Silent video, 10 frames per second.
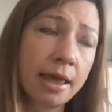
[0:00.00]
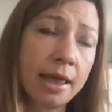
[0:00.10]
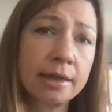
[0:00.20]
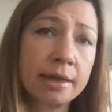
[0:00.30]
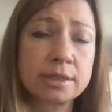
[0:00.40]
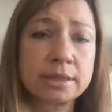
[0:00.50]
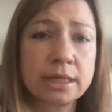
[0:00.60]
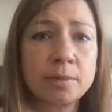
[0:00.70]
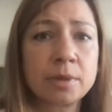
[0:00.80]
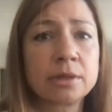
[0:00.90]
and
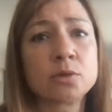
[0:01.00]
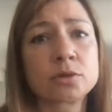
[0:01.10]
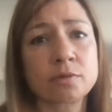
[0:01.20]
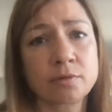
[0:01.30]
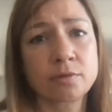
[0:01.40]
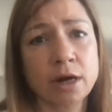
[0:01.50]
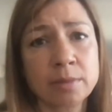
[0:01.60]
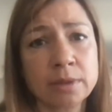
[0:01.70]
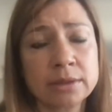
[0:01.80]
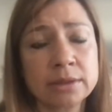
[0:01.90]
sustainable use of
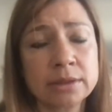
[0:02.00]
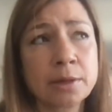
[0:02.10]
environment.